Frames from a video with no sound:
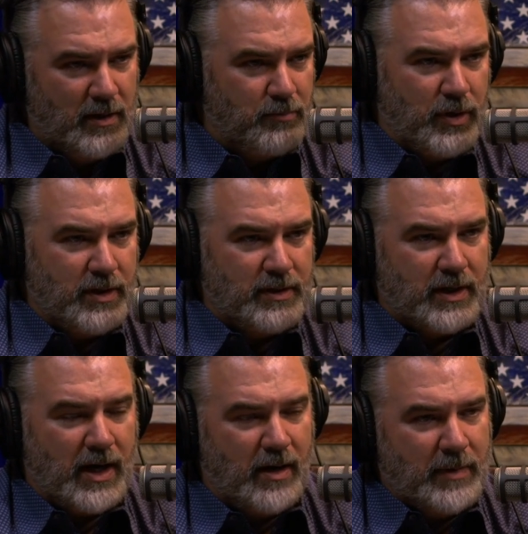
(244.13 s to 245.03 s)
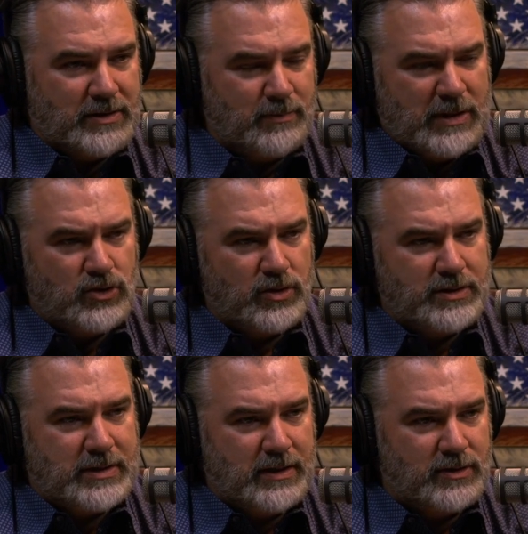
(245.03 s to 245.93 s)
Put it in the comments. Make sure you
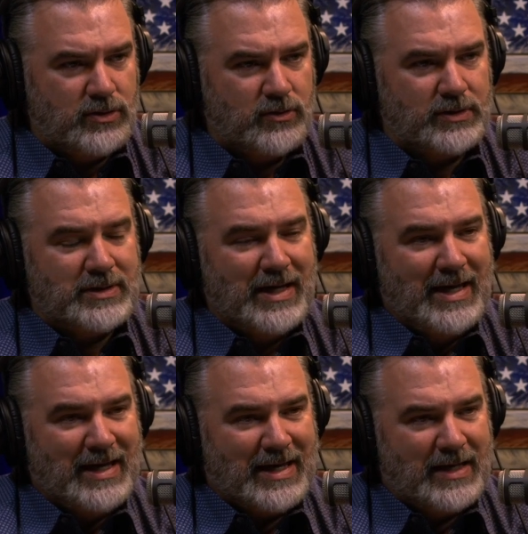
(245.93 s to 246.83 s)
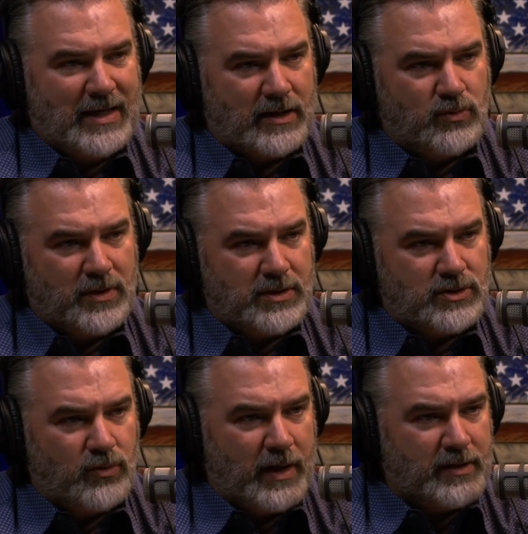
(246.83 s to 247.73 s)
send it to us. Connect with us
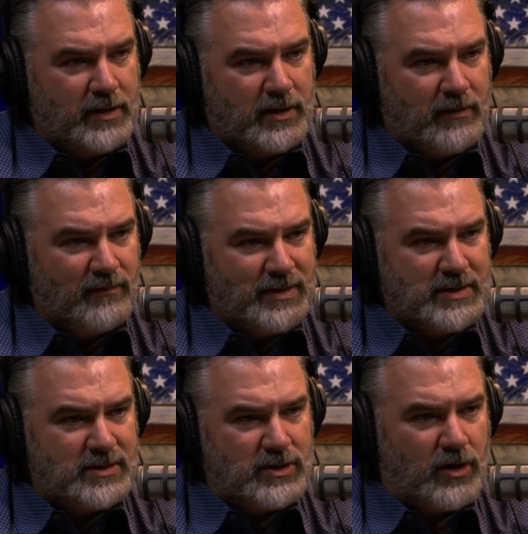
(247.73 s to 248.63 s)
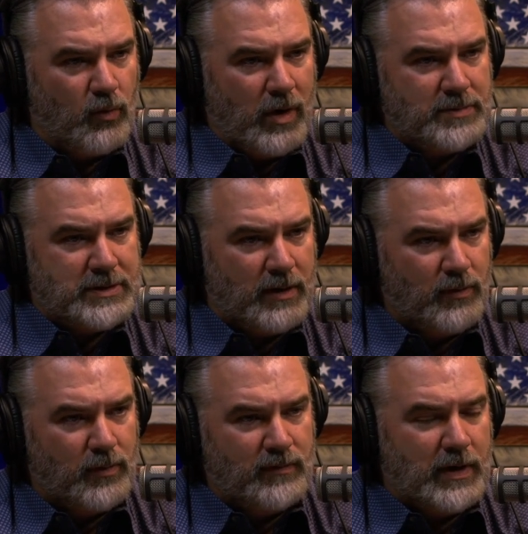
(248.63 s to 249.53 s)
directly. You can visit us on our website
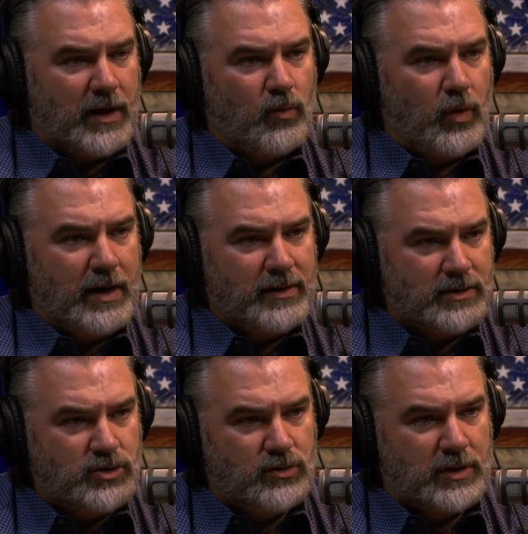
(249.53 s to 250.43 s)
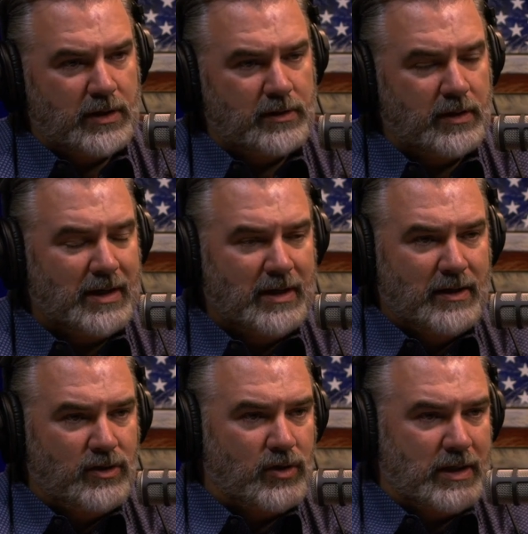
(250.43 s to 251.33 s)
where we've got a way that you can
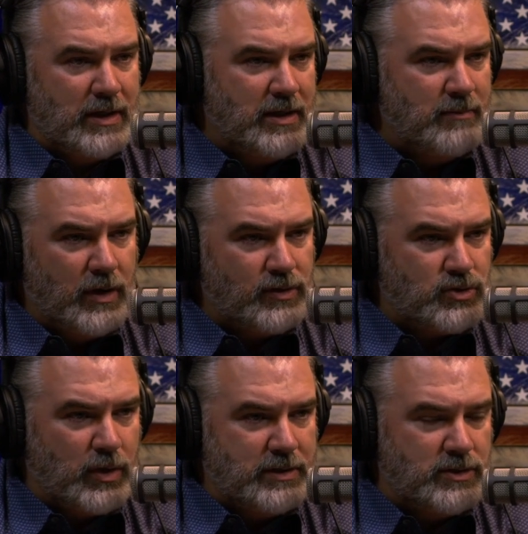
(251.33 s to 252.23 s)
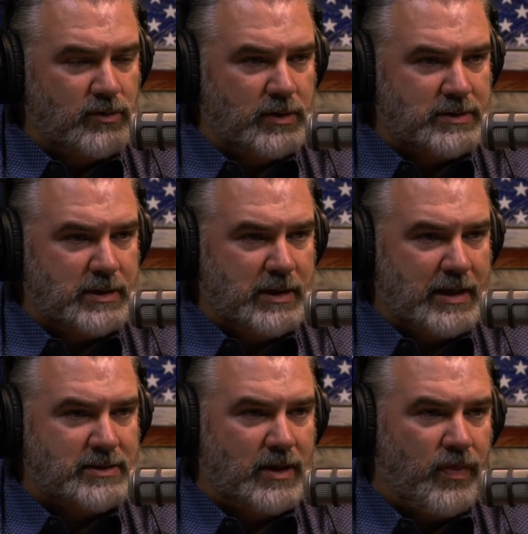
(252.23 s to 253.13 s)
email straight to us, and
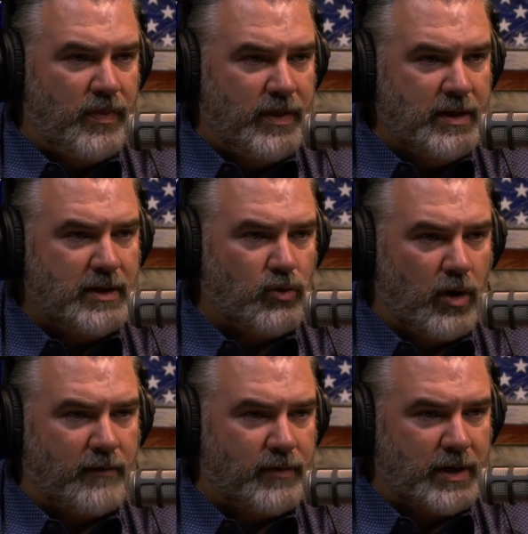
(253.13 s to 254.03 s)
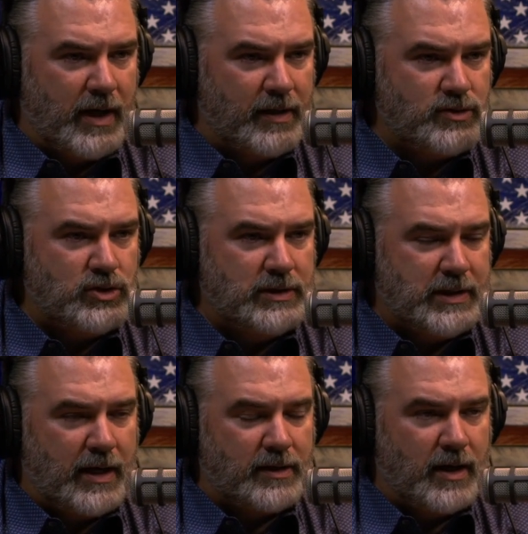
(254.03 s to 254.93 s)
that's at
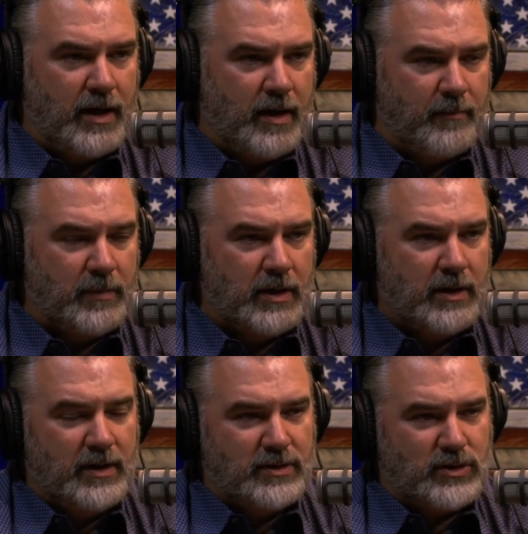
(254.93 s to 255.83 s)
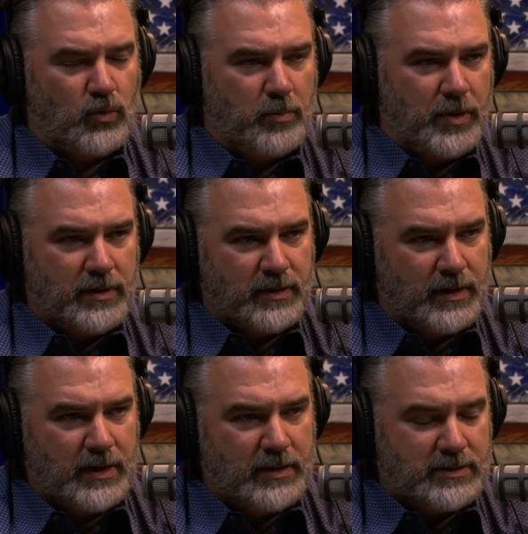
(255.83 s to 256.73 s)
thecrawfordology.com. So we'll put it in the
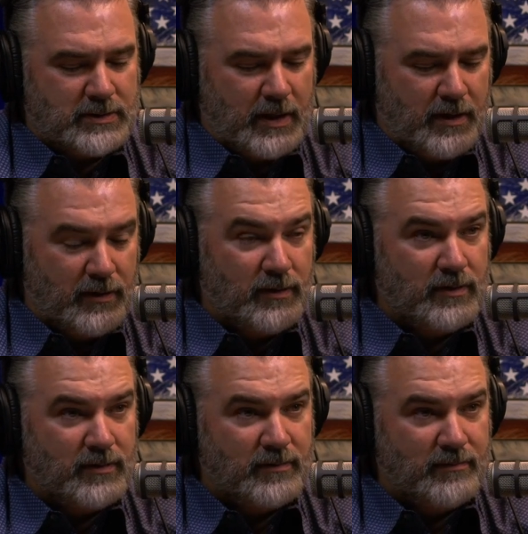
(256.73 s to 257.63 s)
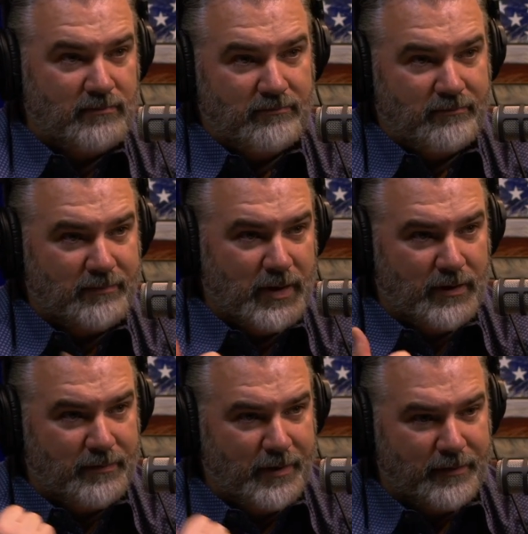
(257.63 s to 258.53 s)
links you
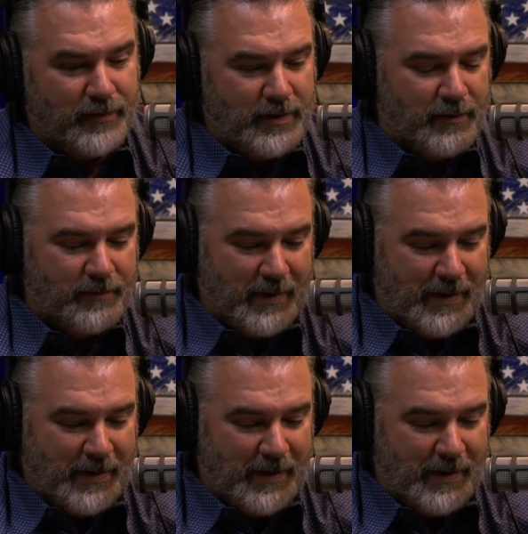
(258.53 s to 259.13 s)
know, over here.